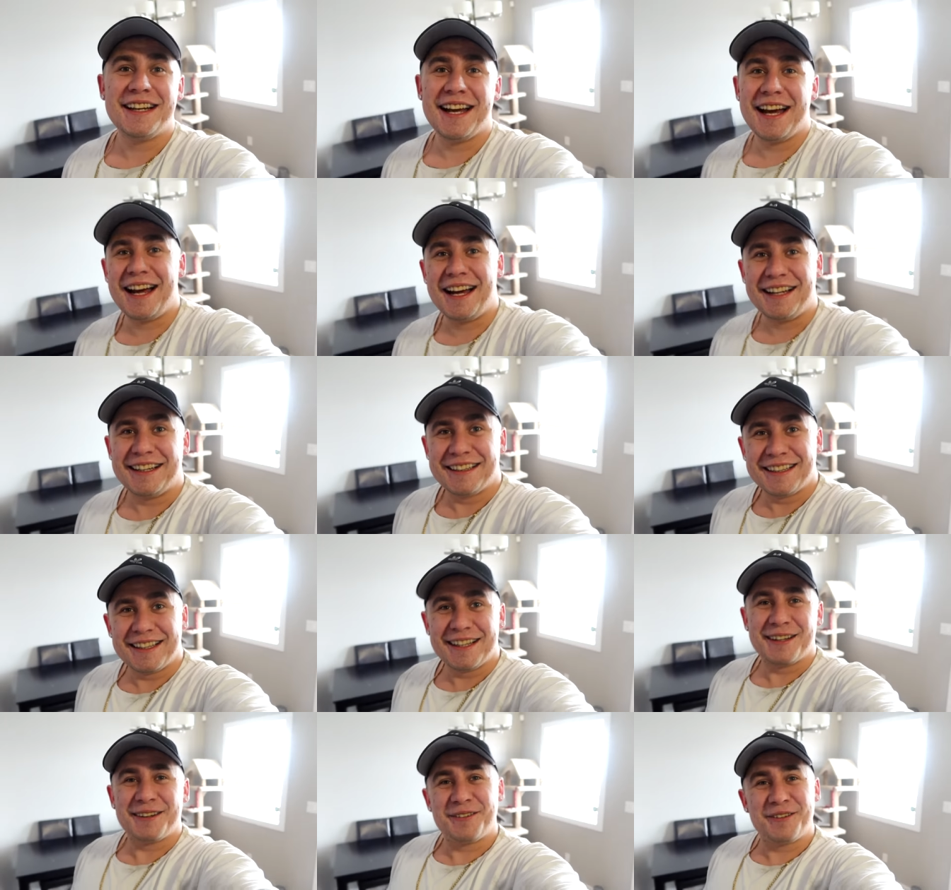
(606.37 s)
Yeah,
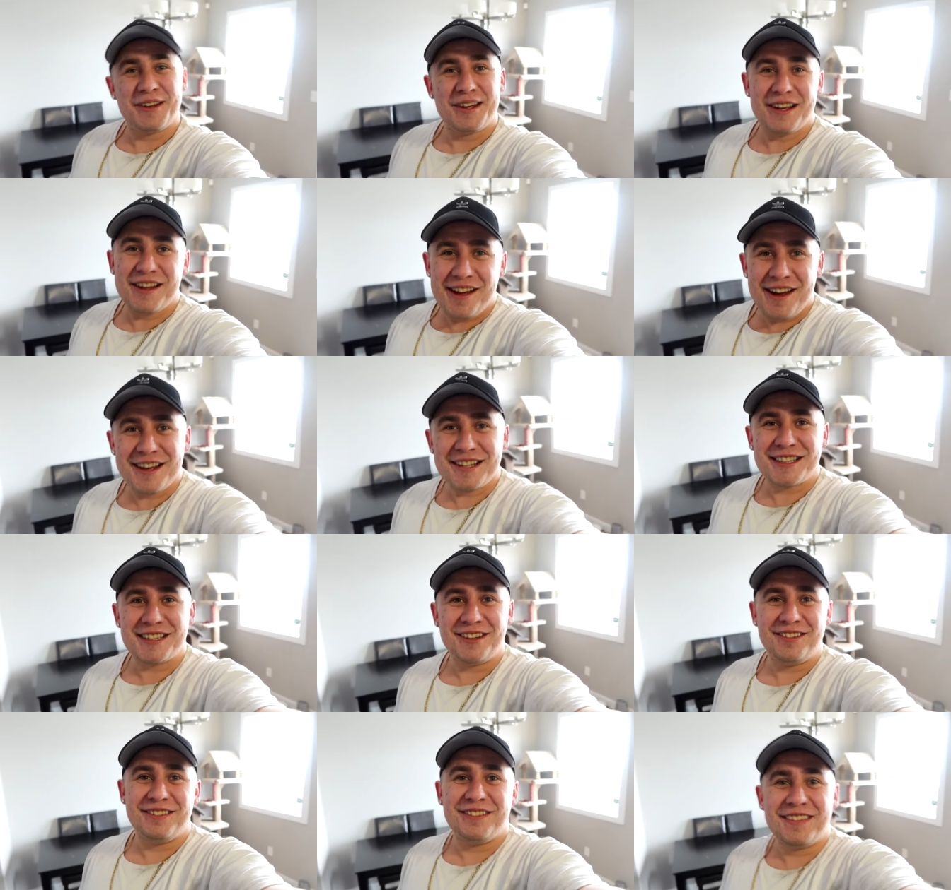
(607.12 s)
feel
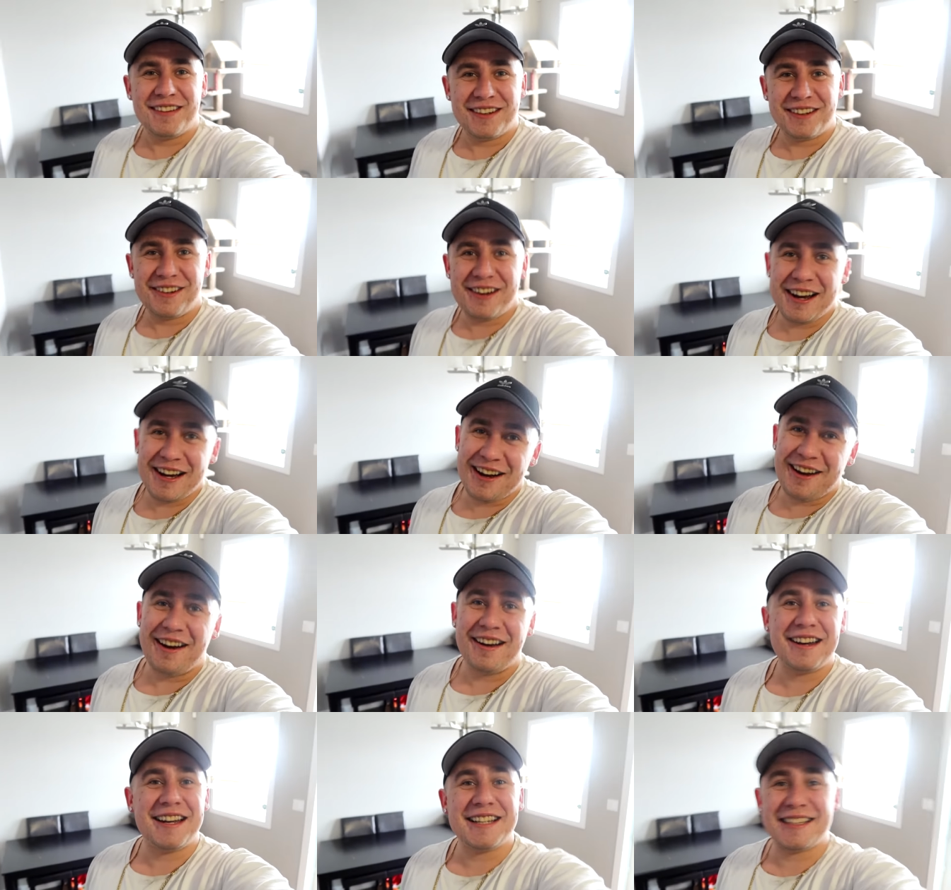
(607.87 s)
awesome. Right
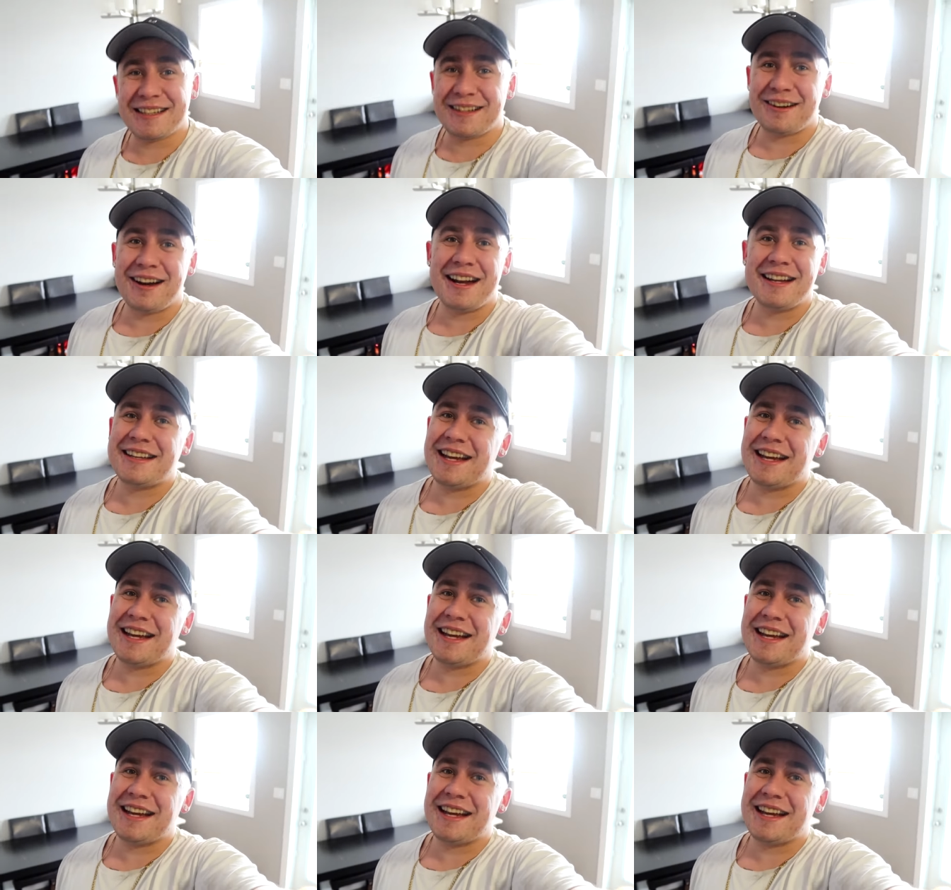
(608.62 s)
on. It's a great